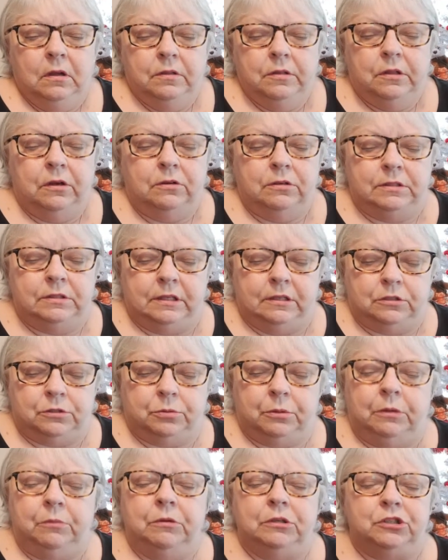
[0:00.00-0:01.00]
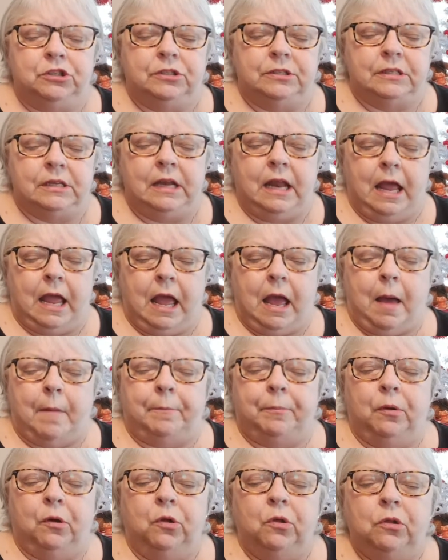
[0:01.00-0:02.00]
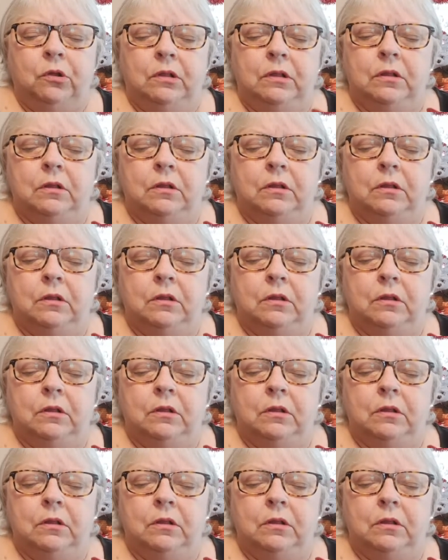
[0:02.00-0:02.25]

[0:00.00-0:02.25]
There's this one, which is an apple.